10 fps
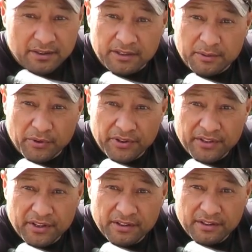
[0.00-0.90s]
Take the
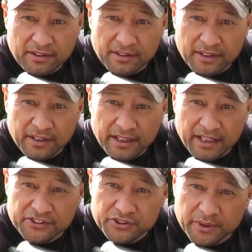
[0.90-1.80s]
breath in,
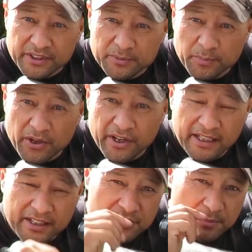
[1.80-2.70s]
as you expire
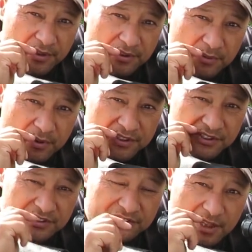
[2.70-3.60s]
and let your breath ride
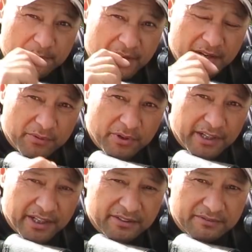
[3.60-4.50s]
just about
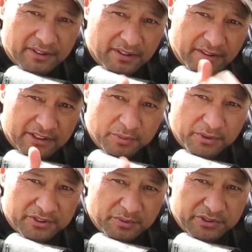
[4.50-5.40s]
right out, that's
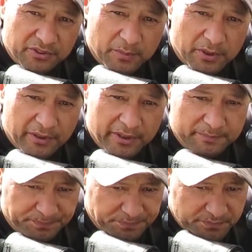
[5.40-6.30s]
when I squeeze off my
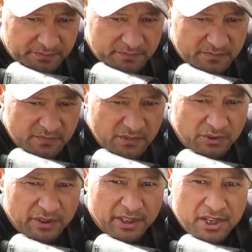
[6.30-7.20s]
round.
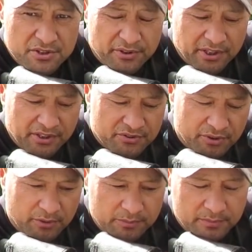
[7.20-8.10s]
Right, trigger
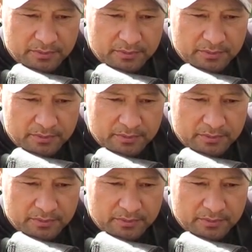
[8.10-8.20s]
control.